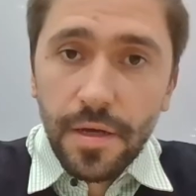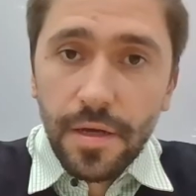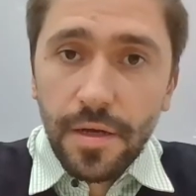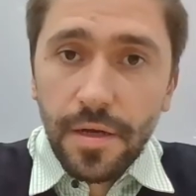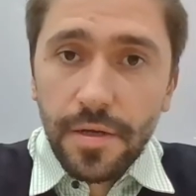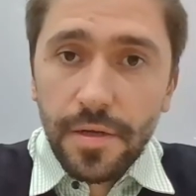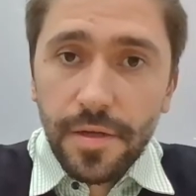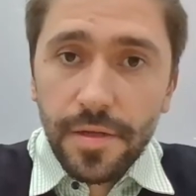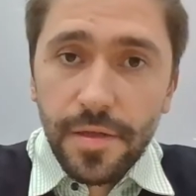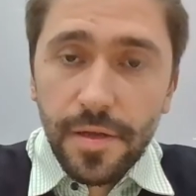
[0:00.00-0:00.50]

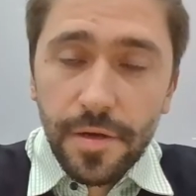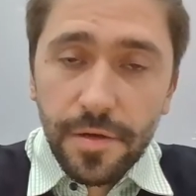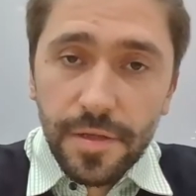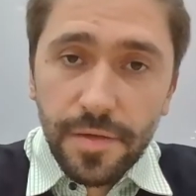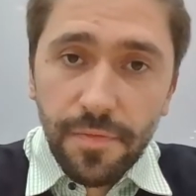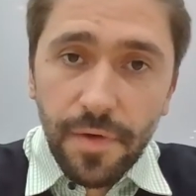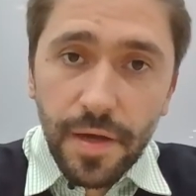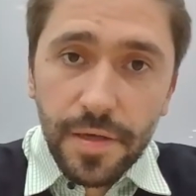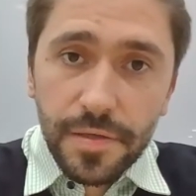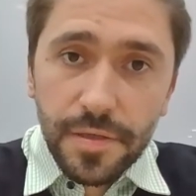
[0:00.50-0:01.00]
their
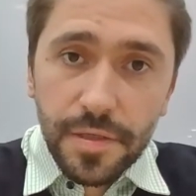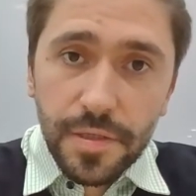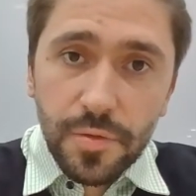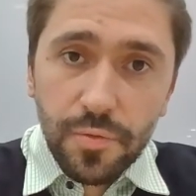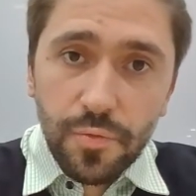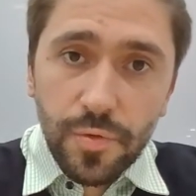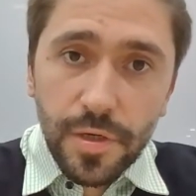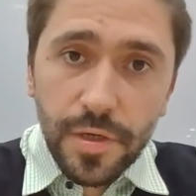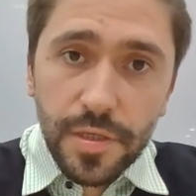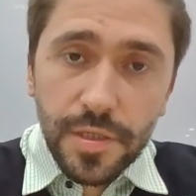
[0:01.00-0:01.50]

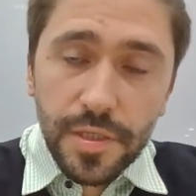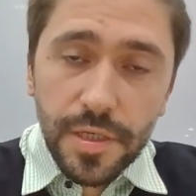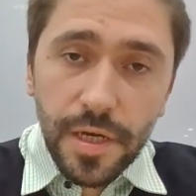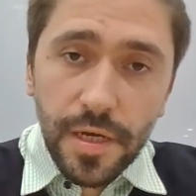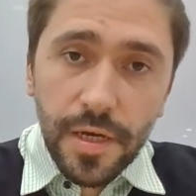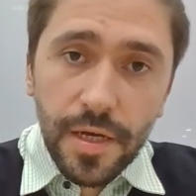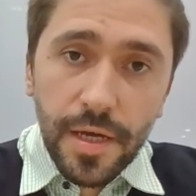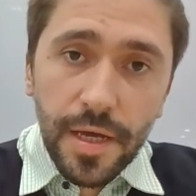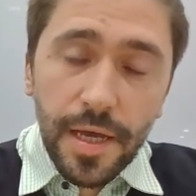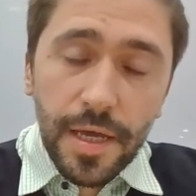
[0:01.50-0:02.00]
devices with
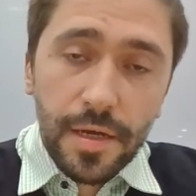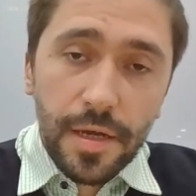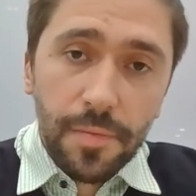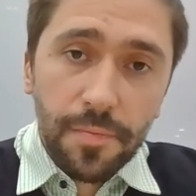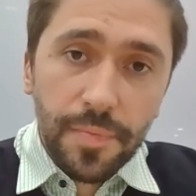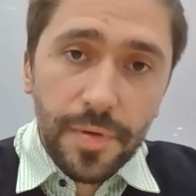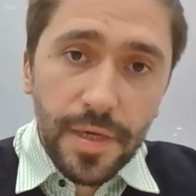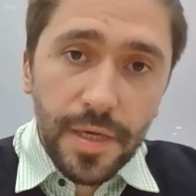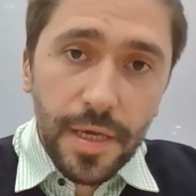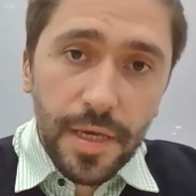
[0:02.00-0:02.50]

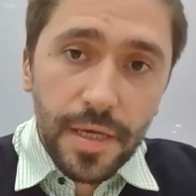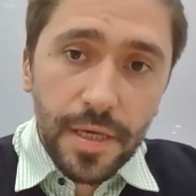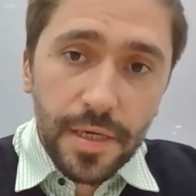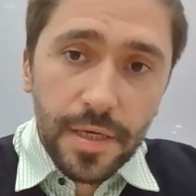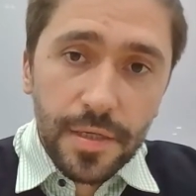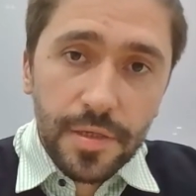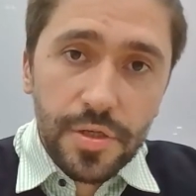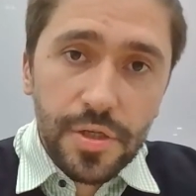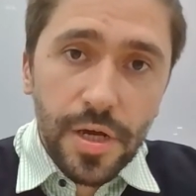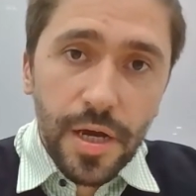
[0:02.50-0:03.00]

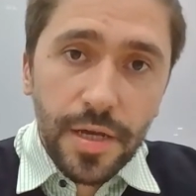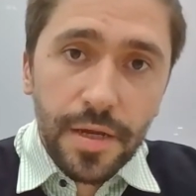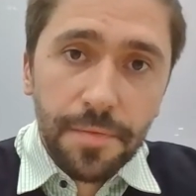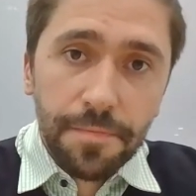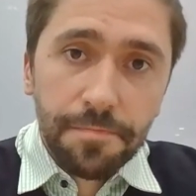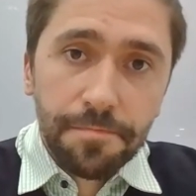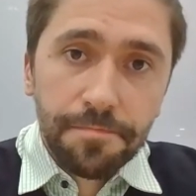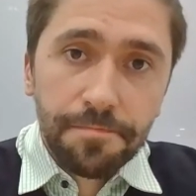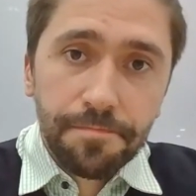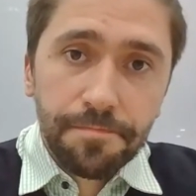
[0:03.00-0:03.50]
NMPA in
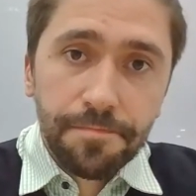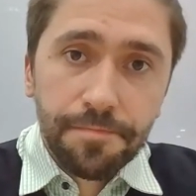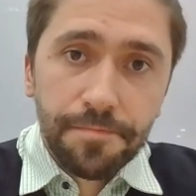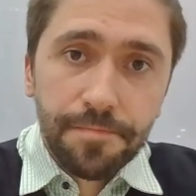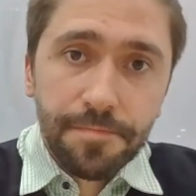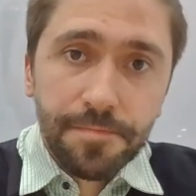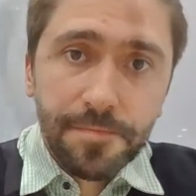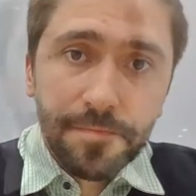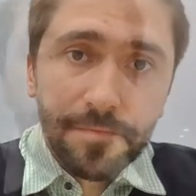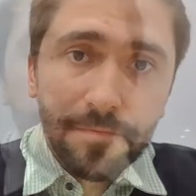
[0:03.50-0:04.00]
China.
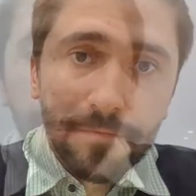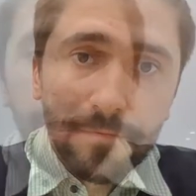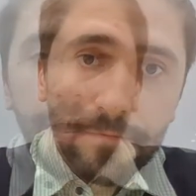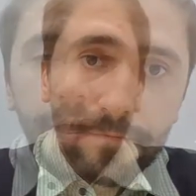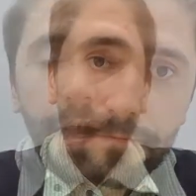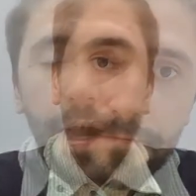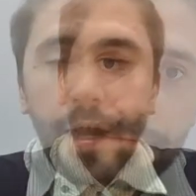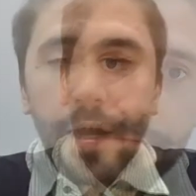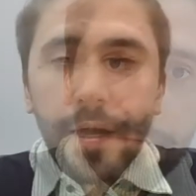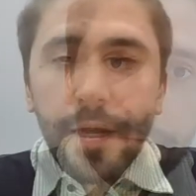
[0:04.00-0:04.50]

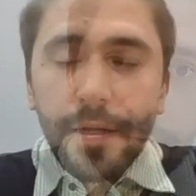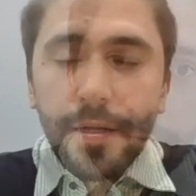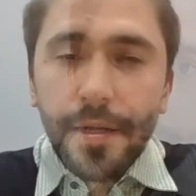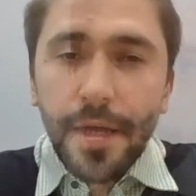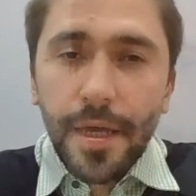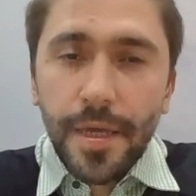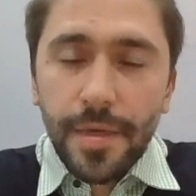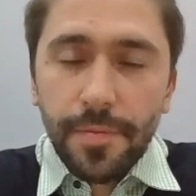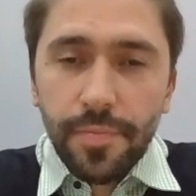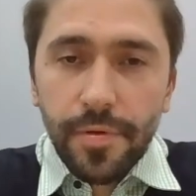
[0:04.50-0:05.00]

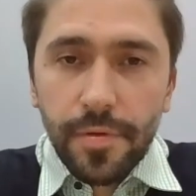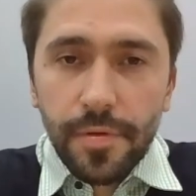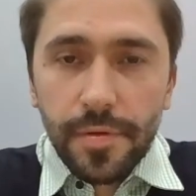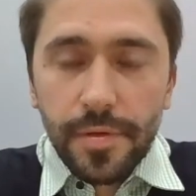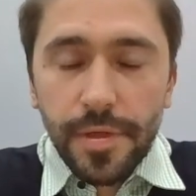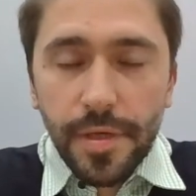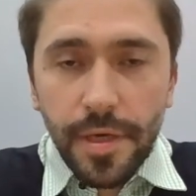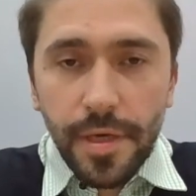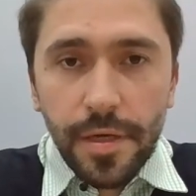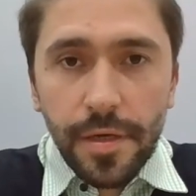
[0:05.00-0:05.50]

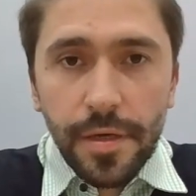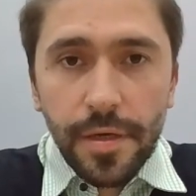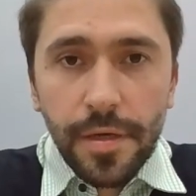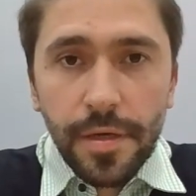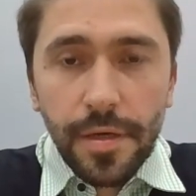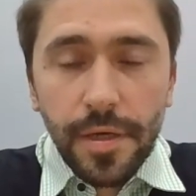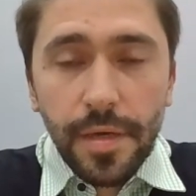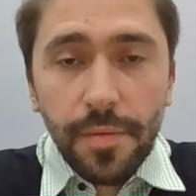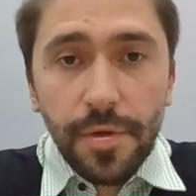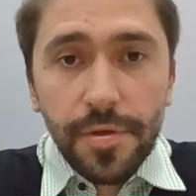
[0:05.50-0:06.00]
AI-enabled
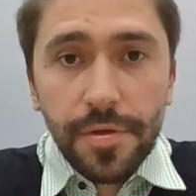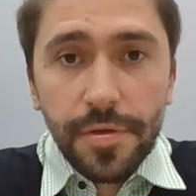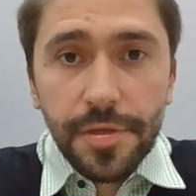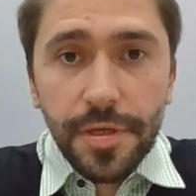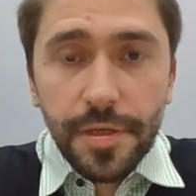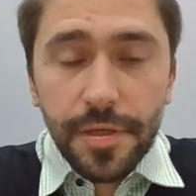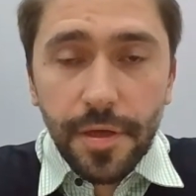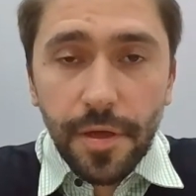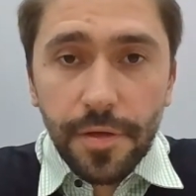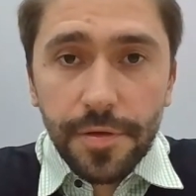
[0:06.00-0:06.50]
imaging
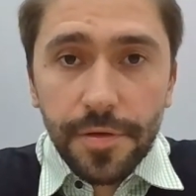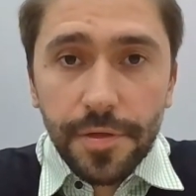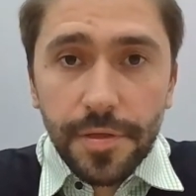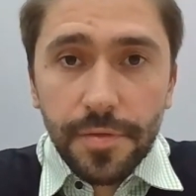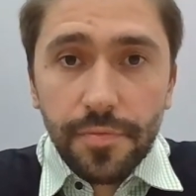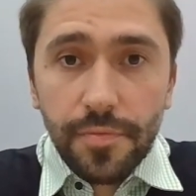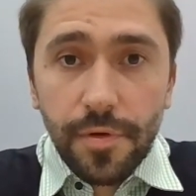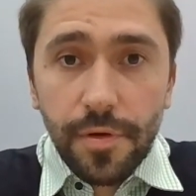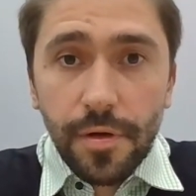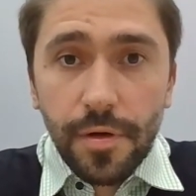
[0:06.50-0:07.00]

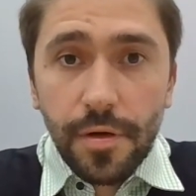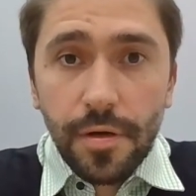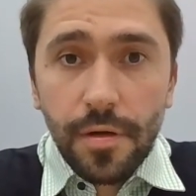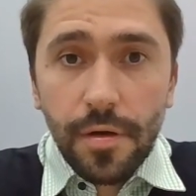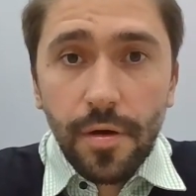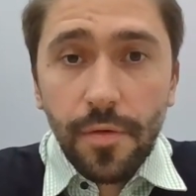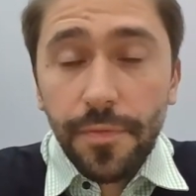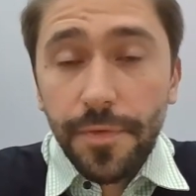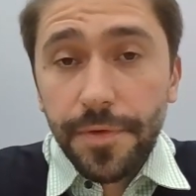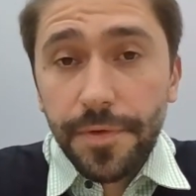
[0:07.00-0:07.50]
technologies
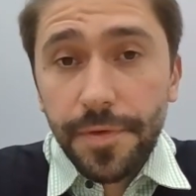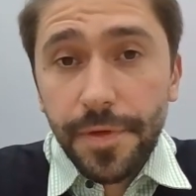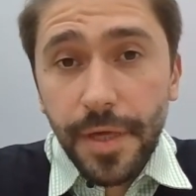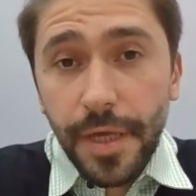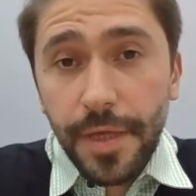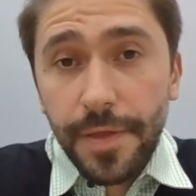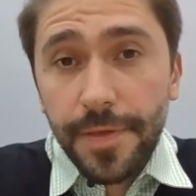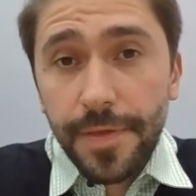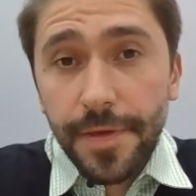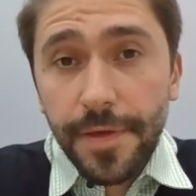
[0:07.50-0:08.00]
were
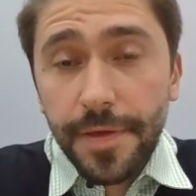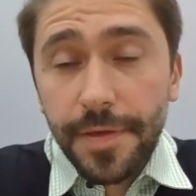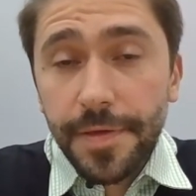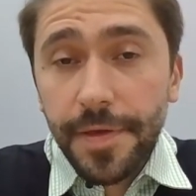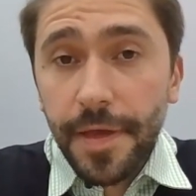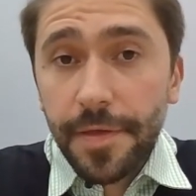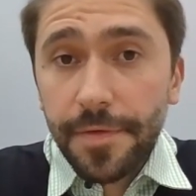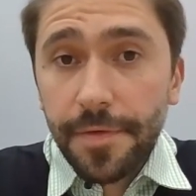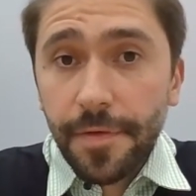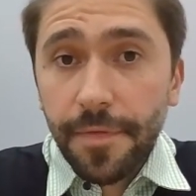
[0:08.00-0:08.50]
obviously in the
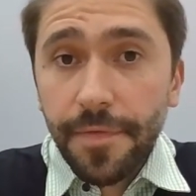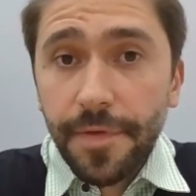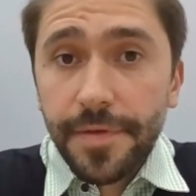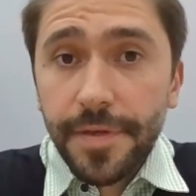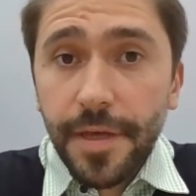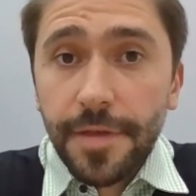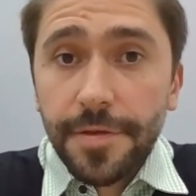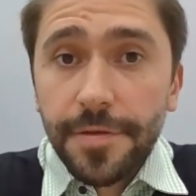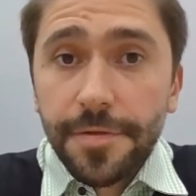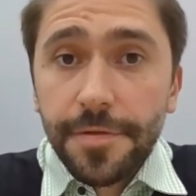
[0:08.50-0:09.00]
center of
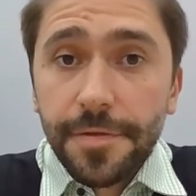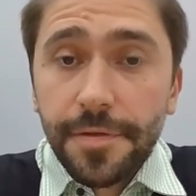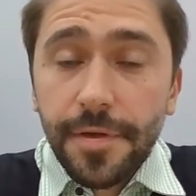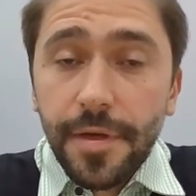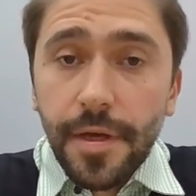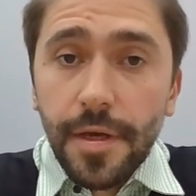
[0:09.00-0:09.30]
attention,